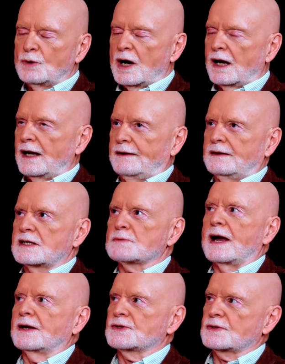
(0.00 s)
Well, this
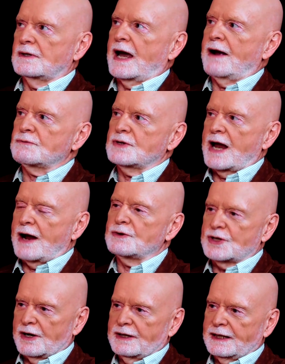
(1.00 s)
makes our
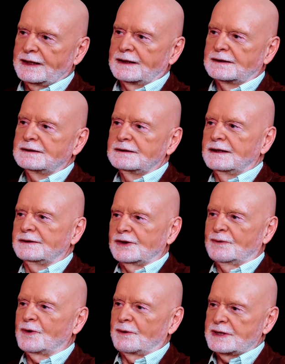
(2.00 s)
journey,
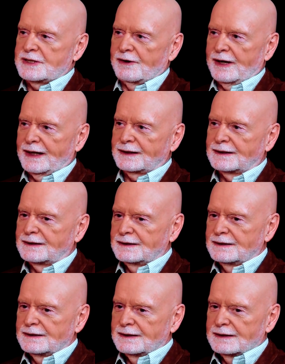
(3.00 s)
doing what we're doing,
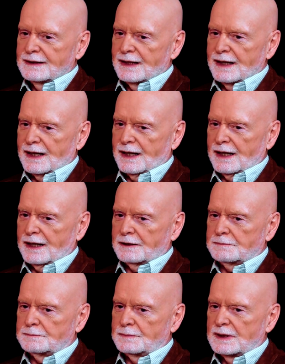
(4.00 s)

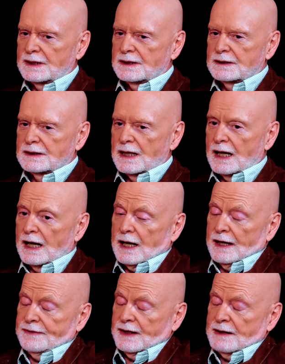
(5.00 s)

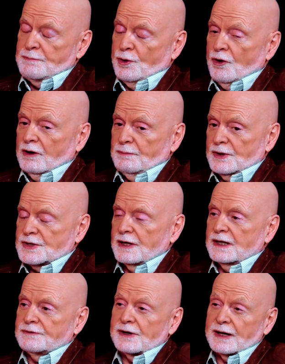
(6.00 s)
I think important, but
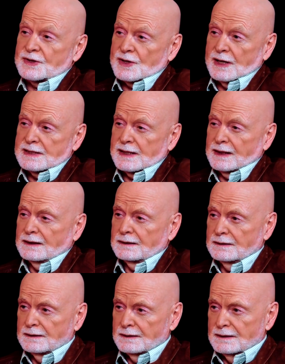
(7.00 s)
certainly very exciting,
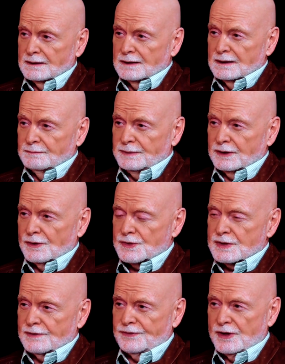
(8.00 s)

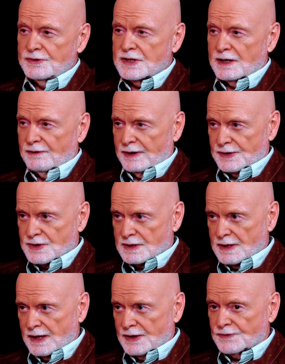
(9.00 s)
because the future is
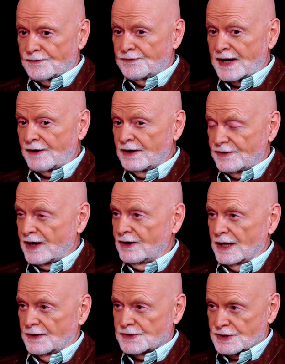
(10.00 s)
very,
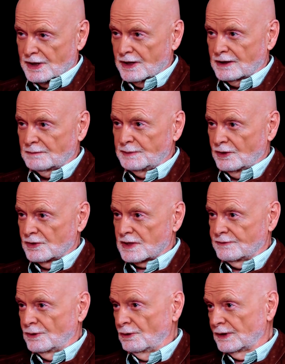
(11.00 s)
very uncertain because
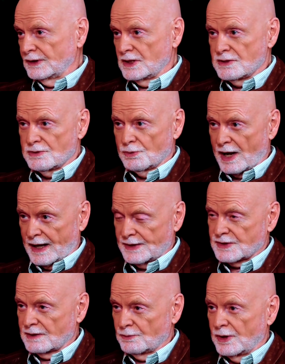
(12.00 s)
of all the new
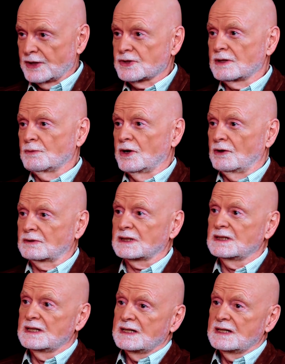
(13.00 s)
ways in which the world